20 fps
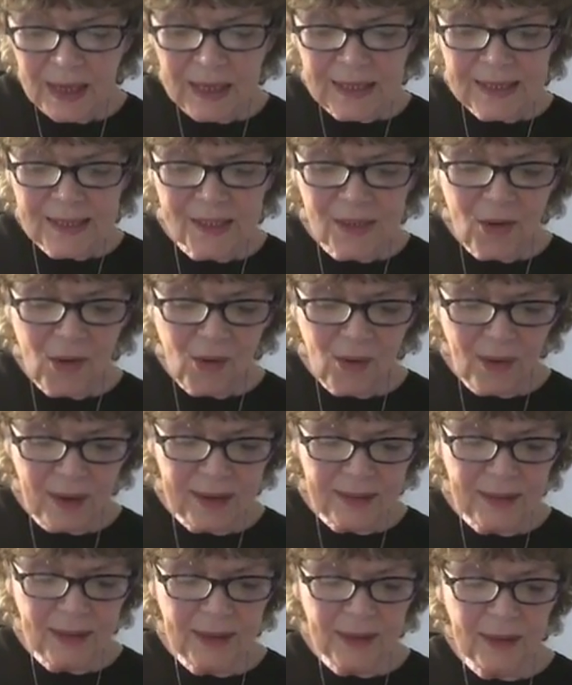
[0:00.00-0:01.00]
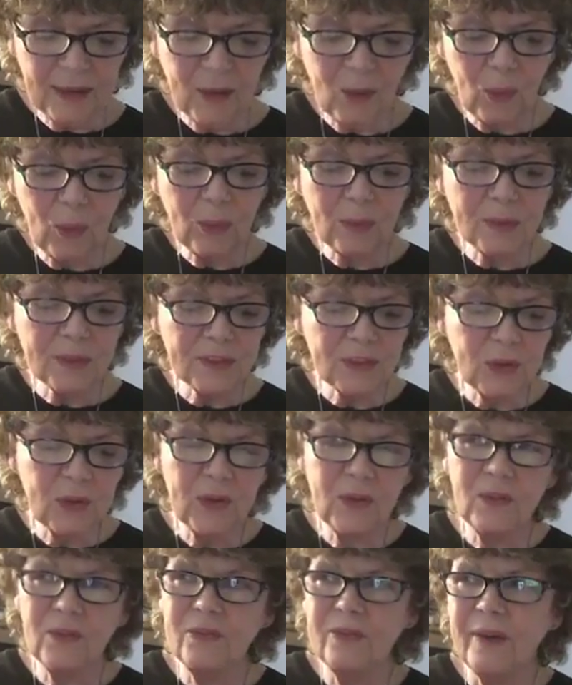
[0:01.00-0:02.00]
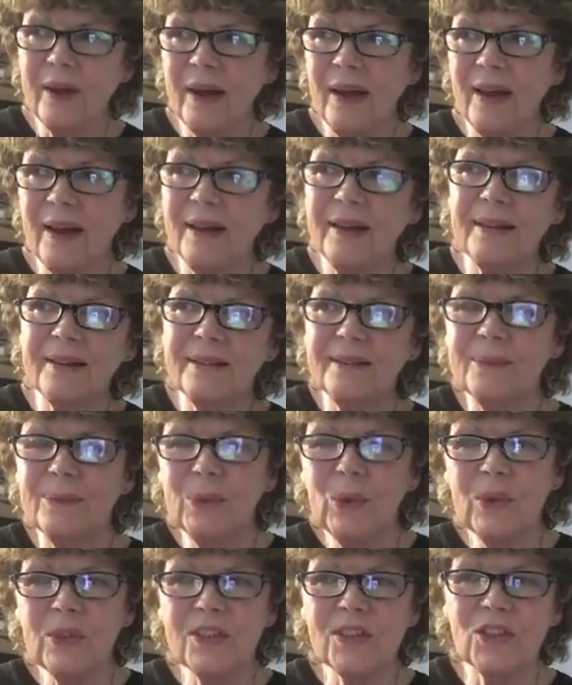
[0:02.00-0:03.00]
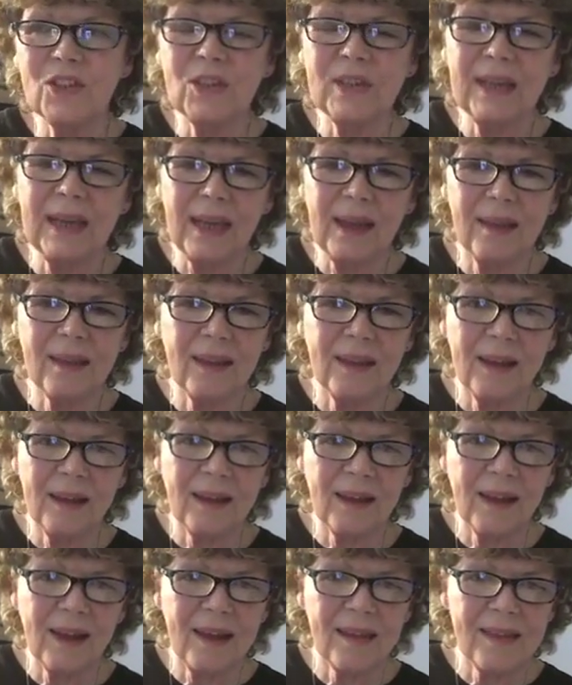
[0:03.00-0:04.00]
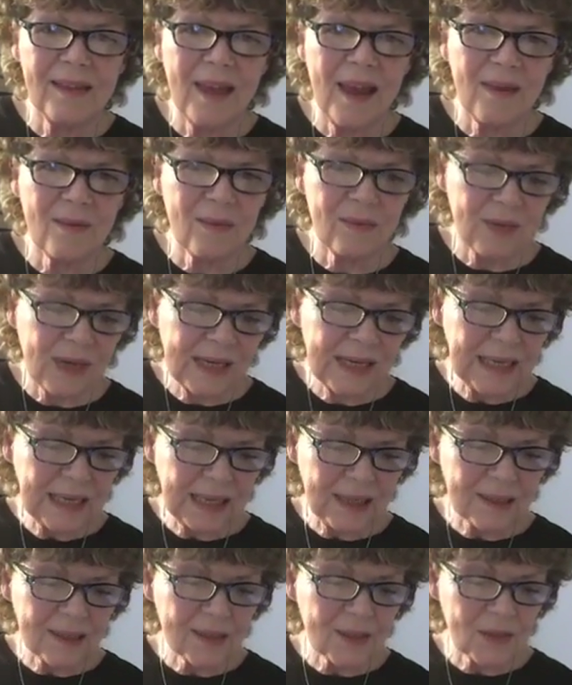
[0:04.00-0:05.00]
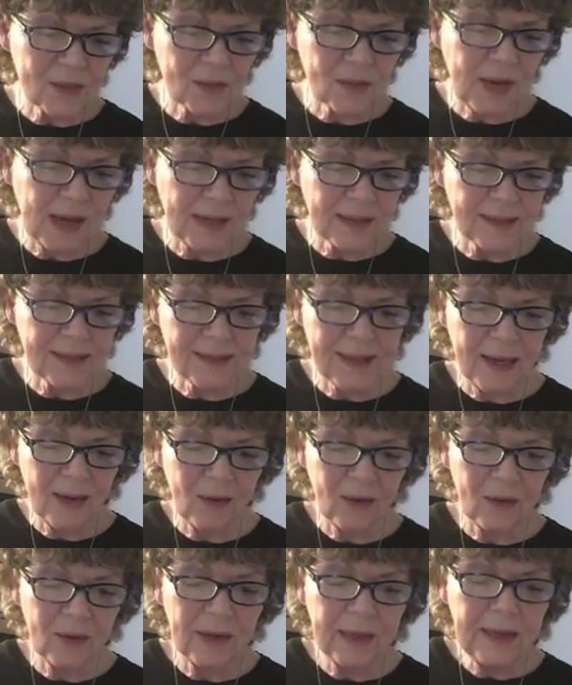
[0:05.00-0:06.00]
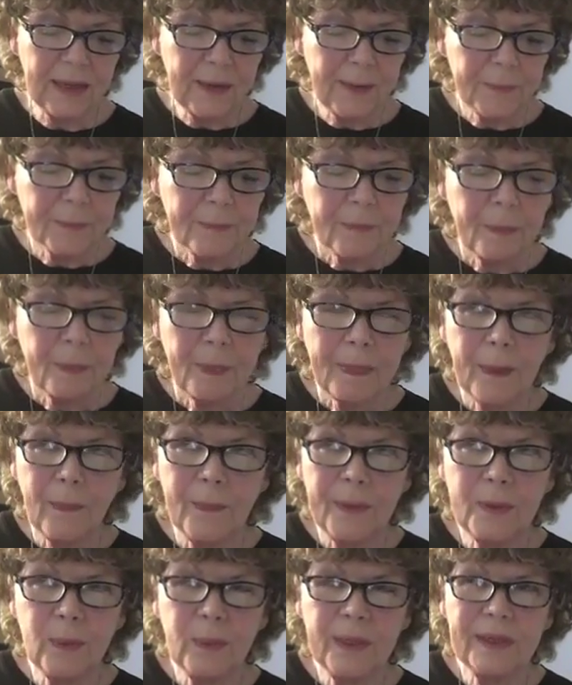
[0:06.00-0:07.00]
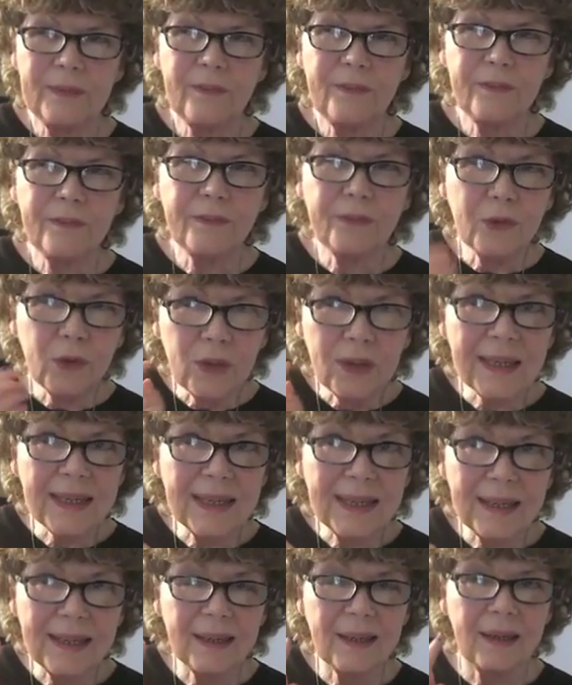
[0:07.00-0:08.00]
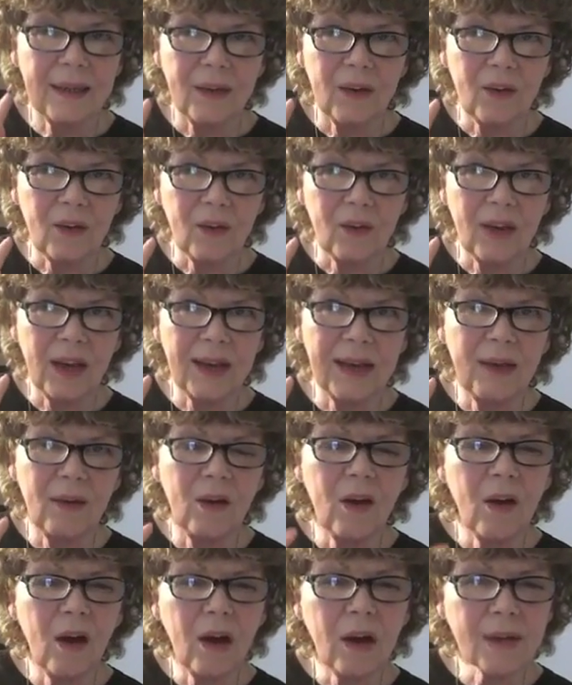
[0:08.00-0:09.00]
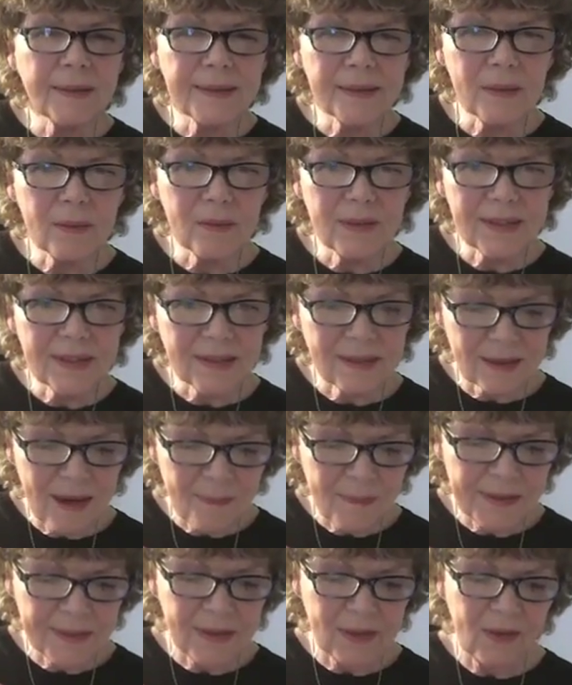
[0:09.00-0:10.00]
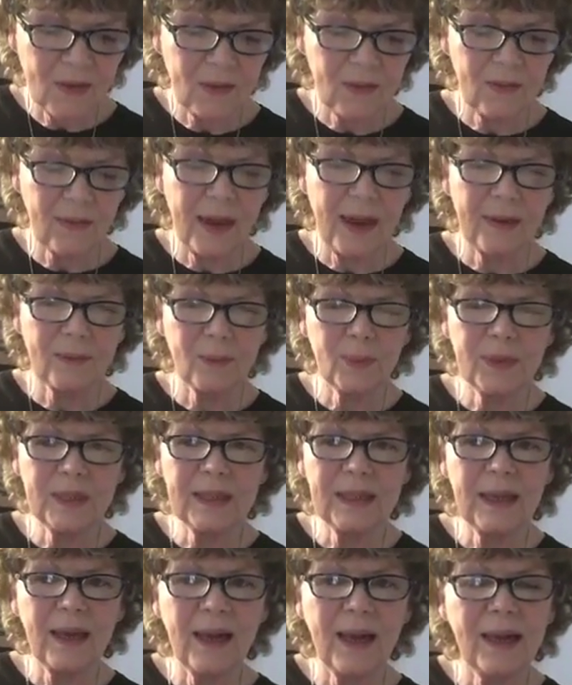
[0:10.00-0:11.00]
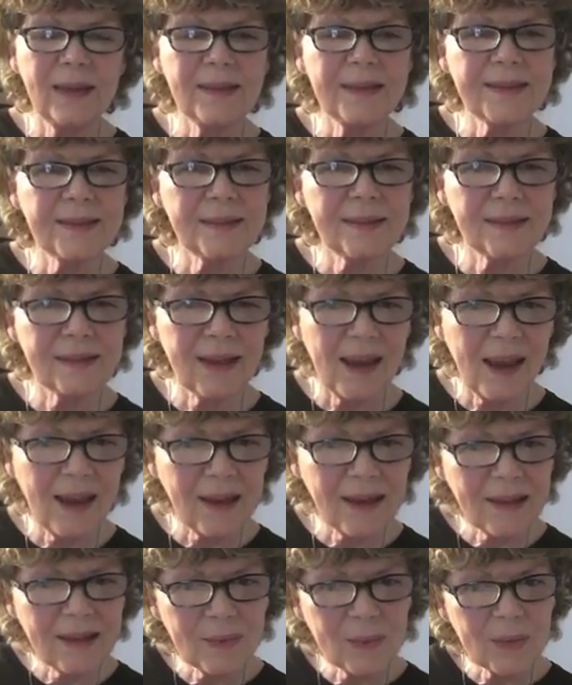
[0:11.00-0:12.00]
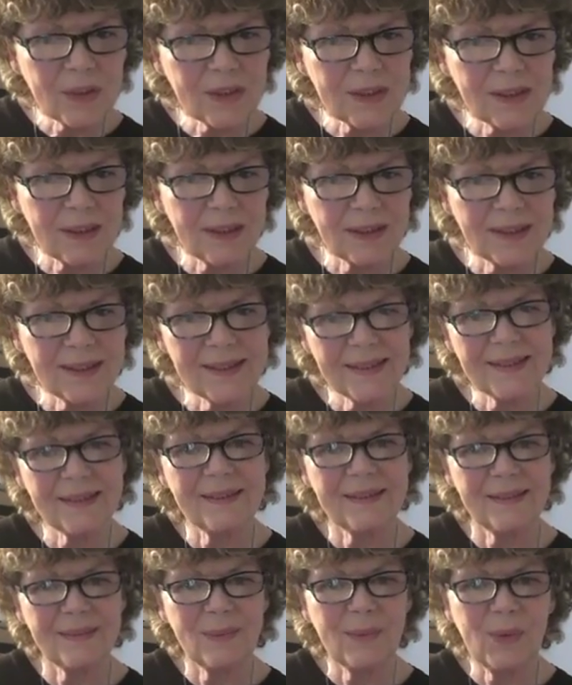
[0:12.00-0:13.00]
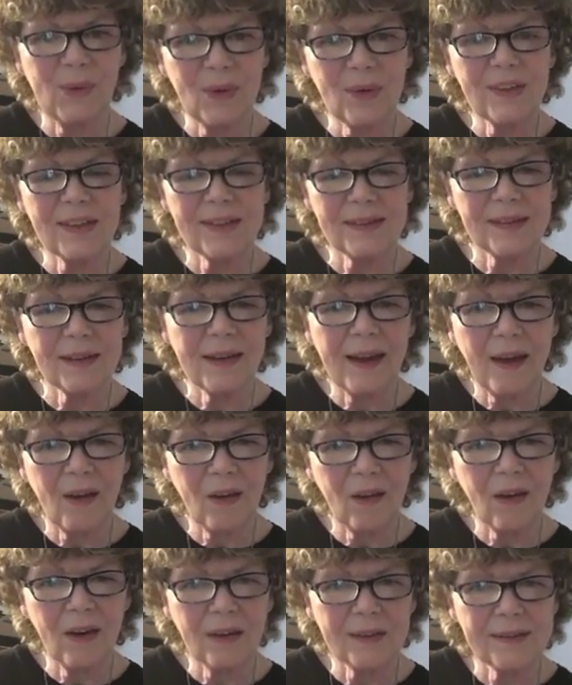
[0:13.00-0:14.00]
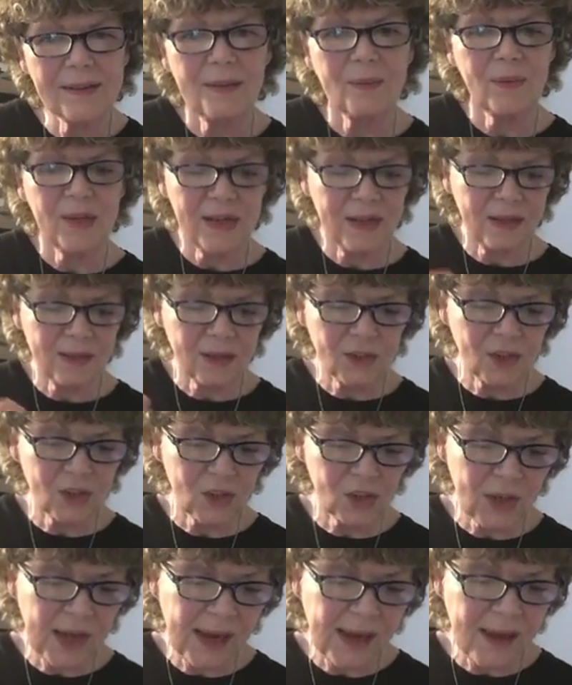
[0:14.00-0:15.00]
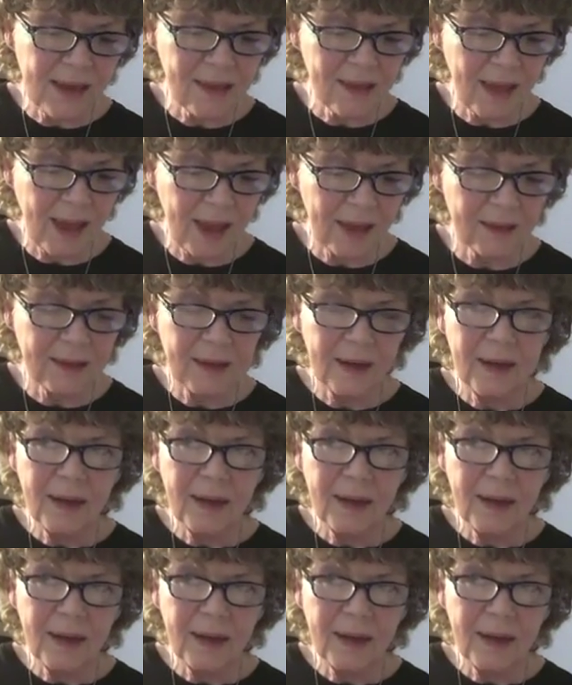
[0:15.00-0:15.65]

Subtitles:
So it all sort of works together, and that really illustrates how when we fully hear and our hearts are receptive and we understand what his word is in our hearts, and we can share that,